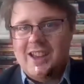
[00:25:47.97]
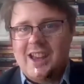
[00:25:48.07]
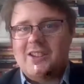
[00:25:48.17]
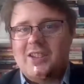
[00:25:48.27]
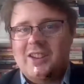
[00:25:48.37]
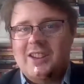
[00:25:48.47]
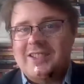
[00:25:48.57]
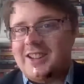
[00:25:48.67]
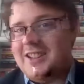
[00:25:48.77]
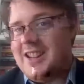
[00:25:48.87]
and
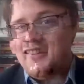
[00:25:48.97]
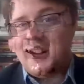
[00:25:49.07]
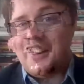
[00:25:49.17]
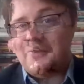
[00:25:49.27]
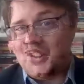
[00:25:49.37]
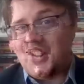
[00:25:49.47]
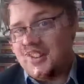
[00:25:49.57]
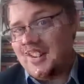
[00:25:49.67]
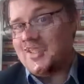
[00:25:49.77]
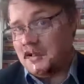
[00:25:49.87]
didn't even have to turn
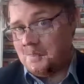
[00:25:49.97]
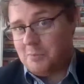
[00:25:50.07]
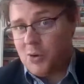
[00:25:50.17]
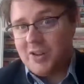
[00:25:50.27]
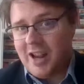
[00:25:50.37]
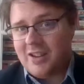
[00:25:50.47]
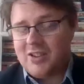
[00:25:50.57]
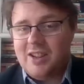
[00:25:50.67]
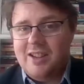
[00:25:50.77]
out to protest